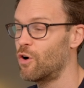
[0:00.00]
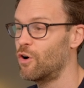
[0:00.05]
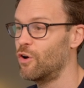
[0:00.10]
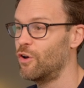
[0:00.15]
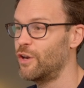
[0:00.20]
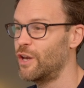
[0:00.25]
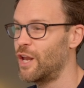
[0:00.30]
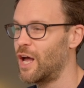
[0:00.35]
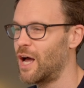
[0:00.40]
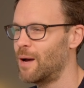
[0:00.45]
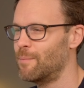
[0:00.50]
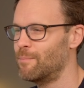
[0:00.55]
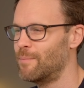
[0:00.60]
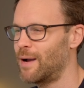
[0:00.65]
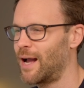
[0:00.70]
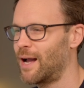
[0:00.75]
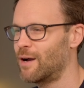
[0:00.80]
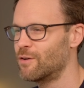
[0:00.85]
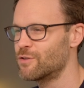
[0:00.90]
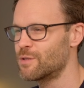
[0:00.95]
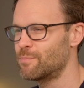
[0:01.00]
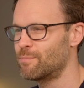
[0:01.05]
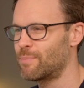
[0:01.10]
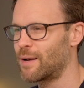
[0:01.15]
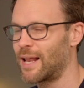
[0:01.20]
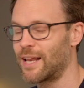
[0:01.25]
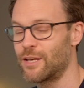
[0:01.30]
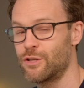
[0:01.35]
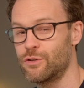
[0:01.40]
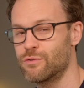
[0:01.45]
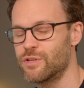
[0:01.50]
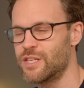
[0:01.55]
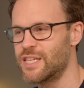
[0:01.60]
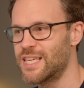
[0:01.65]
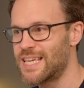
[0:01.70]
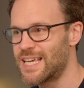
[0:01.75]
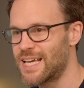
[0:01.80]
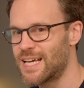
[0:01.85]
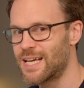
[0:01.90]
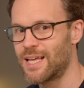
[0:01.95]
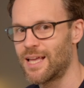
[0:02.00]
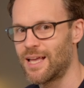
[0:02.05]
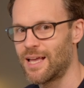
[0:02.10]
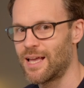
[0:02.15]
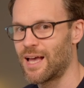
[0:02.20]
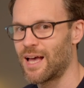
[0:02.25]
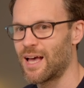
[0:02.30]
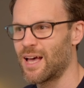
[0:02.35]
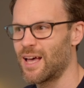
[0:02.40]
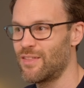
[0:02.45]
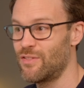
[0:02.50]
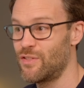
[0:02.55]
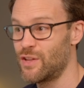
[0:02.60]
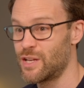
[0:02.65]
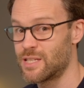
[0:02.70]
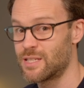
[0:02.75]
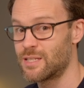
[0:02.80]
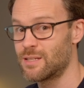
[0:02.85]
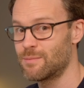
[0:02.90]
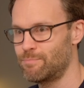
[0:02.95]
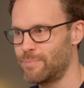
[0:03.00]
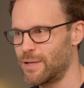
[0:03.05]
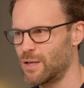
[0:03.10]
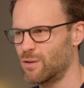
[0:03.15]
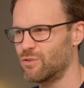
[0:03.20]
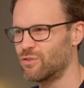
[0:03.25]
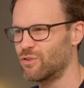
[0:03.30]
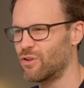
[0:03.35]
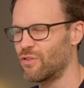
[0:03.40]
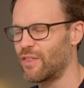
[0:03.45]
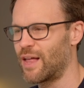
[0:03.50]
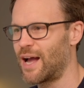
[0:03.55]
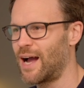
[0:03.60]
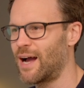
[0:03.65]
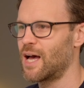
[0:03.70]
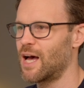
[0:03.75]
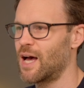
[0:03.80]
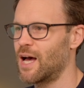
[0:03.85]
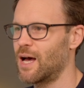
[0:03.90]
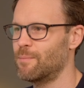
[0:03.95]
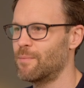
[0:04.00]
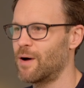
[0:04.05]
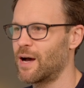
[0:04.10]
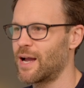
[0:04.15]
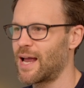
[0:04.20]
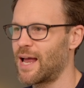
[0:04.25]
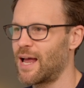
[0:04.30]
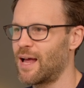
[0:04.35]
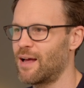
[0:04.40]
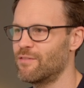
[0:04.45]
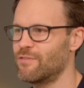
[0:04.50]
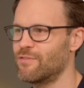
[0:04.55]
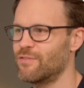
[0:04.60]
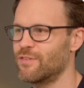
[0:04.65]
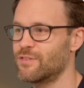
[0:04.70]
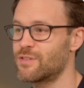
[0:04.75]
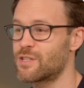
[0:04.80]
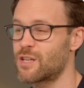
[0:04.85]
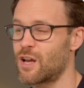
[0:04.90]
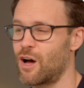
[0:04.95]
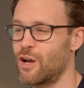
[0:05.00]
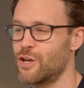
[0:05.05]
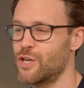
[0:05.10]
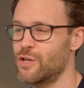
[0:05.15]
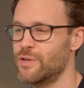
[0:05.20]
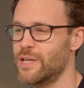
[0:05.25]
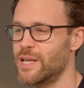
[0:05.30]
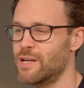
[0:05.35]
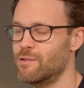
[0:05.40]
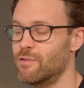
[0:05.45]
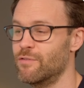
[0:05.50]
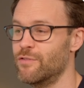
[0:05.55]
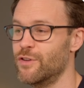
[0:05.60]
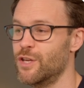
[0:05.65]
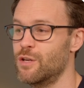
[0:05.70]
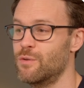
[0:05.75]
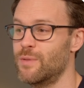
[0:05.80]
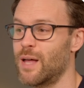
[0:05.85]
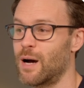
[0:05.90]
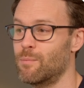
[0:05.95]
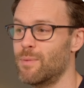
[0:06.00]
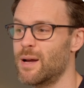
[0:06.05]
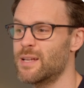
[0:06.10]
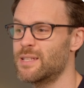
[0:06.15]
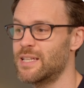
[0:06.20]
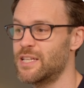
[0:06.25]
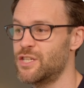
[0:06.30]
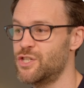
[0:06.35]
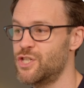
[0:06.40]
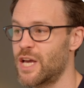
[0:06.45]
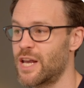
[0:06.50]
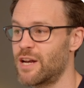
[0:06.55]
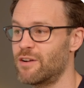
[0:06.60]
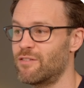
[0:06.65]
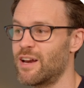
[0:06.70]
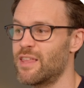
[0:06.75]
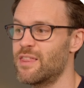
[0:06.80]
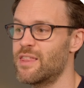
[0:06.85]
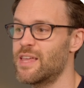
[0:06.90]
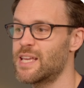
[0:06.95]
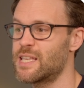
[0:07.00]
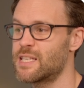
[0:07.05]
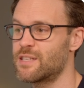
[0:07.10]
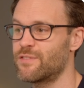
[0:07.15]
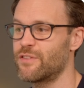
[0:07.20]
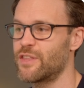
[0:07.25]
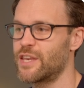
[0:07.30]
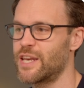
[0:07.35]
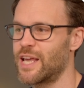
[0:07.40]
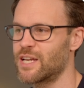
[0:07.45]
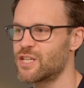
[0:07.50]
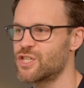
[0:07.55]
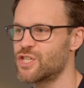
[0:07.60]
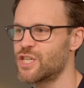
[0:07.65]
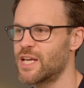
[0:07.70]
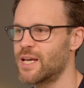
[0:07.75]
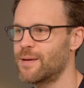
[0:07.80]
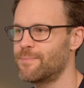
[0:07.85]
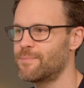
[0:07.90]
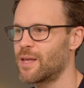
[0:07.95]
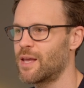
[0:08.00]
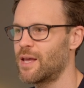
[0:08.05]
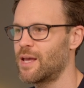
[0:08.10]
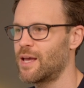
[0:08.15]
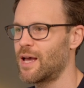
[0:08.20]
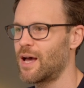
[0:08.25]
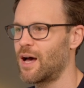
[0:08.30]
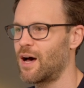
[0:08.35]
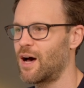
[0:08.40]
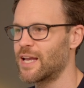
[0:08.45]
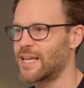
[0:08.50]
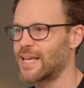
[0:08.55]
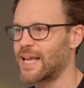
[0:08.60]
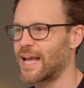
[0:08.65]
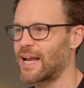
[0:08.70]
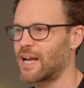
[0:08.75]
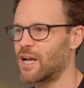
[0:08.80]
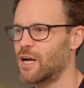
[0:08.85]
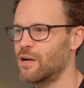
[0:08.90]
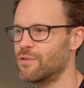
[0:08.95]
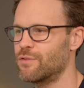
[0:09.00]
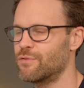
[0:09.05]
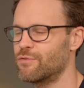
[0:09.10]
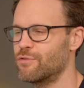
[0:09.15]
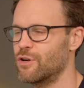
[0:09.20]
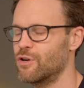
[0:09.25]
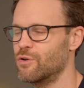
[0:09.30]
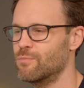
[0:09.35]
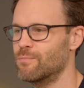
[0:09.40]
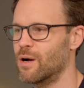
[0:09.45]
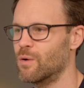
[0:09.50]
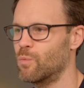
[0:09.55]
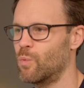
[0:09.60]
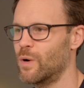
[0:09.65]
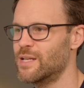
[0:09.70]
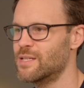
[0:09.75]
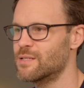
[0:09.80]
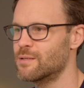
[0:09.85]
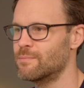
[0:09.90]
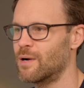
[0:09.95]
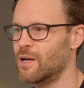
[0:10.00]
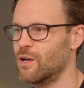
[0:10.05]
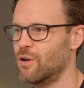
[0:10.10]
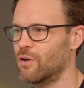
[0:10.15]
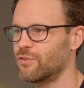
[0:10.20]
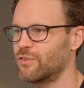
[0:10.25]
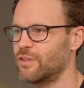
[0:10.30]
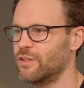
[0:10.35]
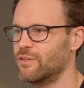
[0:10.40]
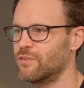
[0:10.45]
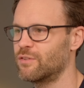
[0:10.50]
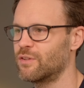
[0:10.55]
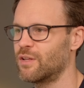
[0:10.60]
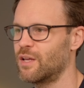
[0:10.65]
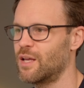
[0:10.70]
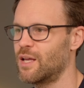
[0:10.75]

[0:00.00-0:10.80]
on um, how to plan your year, uh, this builds on that. Um, I have start a new year review that will basically generate this for the next year. I can go through my wins and my losses,